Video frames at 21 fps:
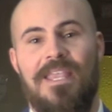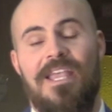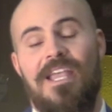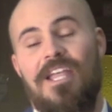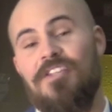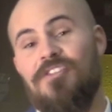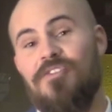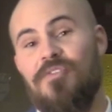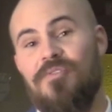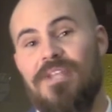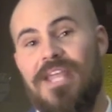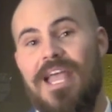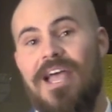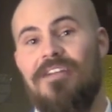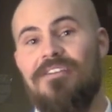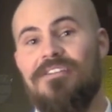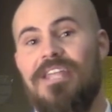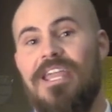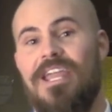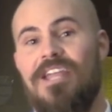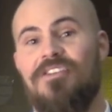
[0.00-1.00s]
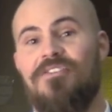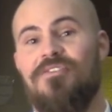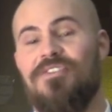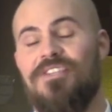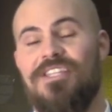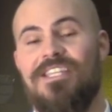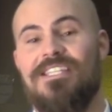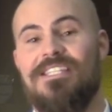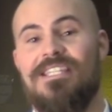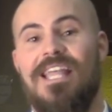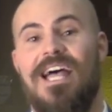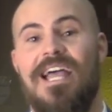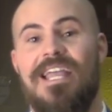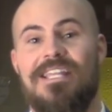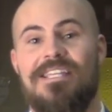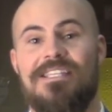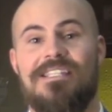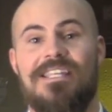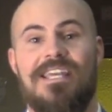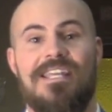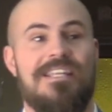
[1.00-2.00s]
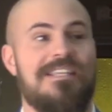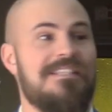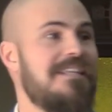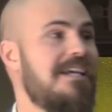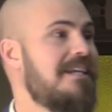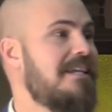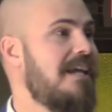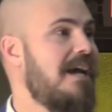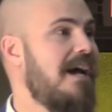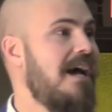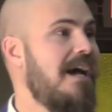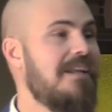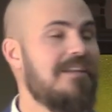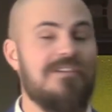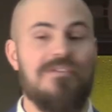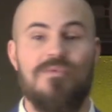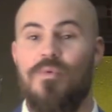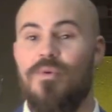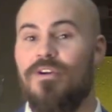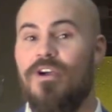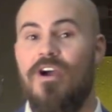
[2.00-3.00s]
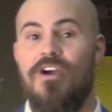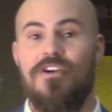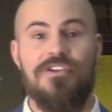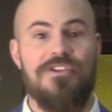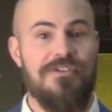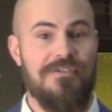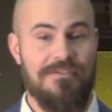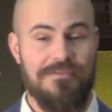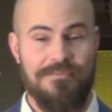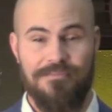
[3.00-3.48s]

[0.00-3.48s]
And so now Daniel's in this lion's den. He's like, God, where are you?